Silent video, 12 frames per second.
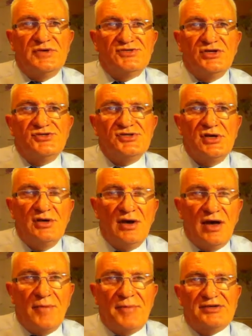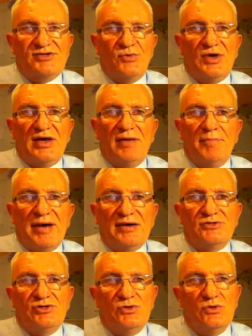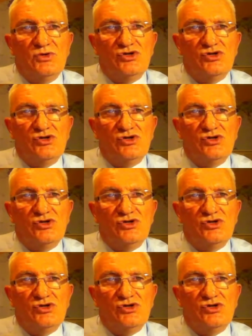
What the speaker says: business, a matter we come back to